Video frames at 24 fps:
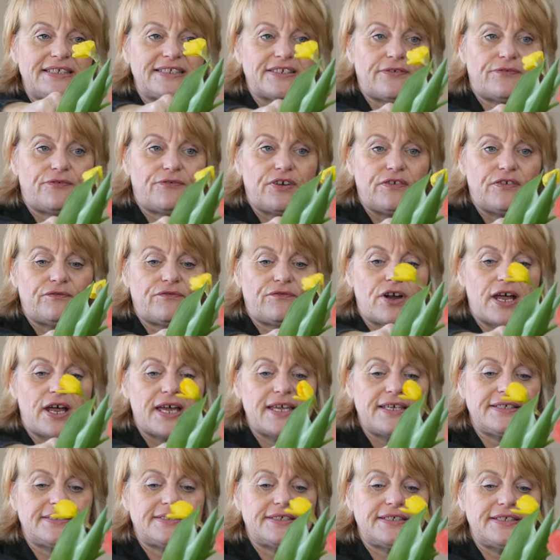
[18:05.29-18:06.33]
different
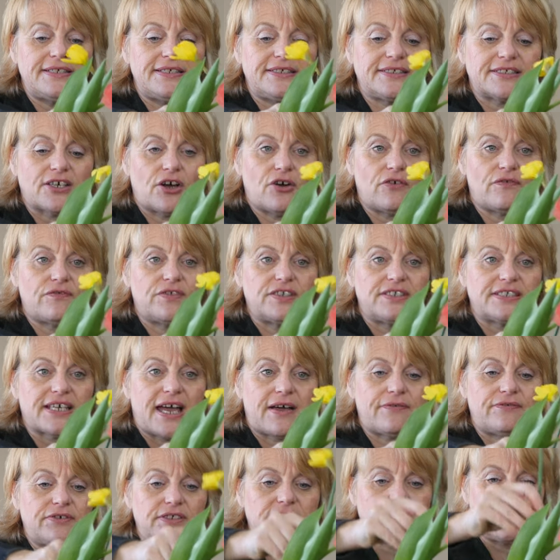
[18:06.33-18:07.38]
varieties of the
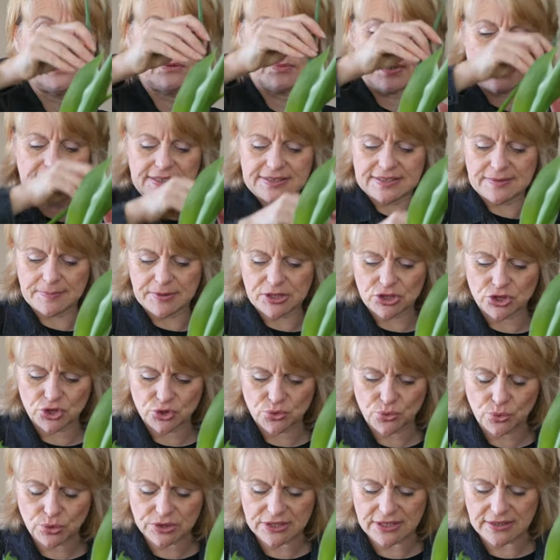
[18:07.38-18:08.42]
daffodil. One is a bit
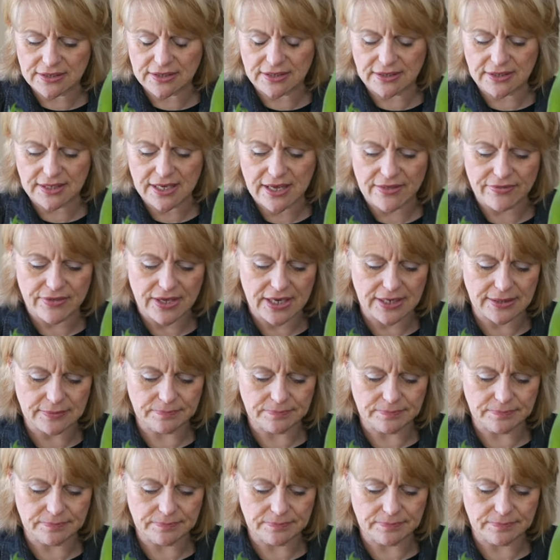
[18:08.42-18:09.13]
shorter than the other.